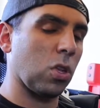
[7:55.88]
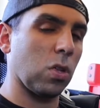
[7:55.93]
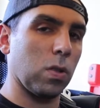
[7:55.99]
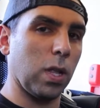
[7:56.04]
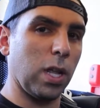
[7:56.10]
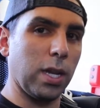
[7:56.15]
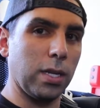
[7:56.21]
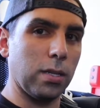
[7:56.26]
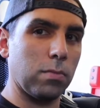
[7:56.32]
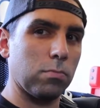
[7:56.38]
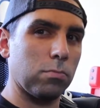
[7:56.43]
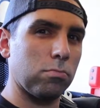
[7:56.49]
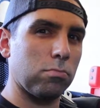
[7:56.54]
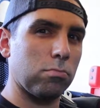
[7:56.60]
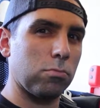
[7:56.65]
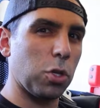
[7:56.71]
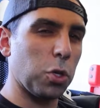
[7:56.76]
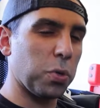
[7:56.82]
Let
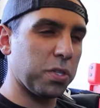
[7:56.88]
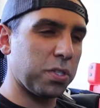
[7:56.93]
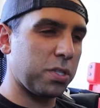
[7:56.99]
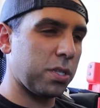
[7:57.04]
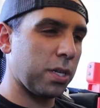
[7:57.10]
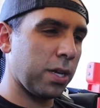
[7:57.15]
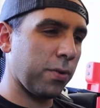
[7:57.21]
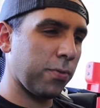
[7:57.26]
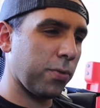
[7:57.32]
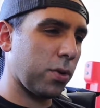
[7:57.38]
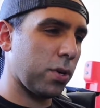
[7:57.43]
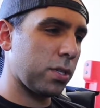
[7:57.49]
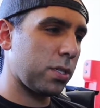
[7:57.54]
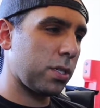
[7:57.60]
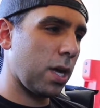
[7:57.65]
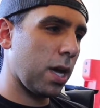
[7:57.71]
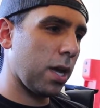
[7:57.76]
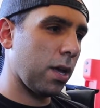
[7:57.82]
it do its thing for a
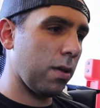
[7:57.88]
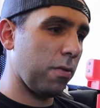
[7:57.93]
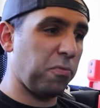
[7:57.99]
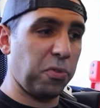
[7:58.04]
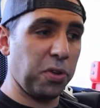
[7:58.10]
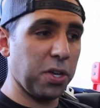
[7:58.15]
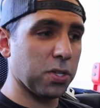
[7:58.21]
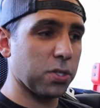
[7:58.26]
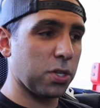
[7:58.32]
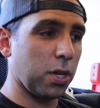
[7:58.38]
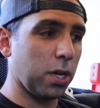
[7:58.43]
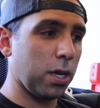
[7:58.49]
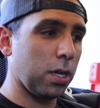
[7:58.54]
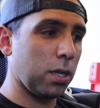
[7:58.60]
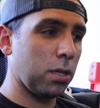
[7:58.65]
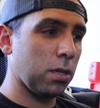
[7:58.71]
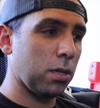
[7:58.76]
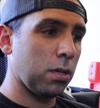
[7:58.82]
second. It feels
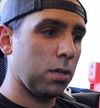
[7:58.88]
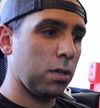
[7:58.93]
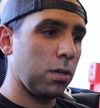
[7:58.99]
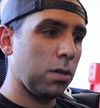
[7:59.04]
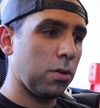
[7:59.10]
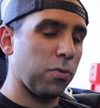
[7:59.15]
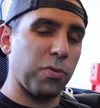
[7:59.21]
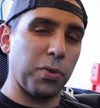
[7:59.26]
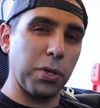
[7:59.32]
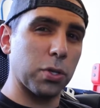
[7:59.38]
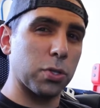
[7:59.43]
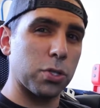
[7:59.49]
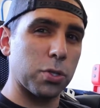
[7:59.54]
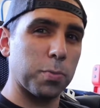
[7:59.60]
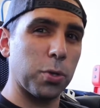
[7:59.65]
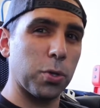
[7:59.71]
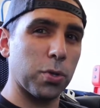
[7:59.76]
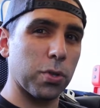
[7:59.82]
good. Feels
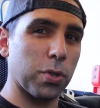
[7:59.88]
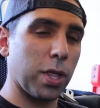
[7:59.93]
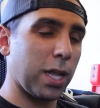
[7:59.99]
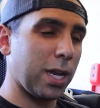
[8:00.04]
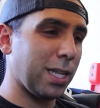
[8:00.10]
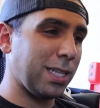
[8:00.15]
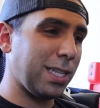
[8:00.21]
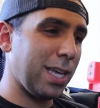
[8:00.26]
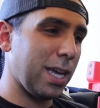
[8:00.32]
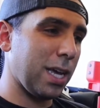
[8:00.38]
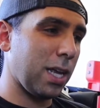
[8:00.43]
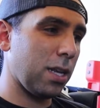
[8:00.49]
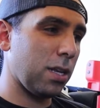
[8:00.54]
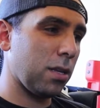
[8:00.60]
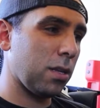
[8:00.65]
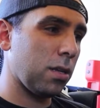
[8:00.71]
smoother than it did.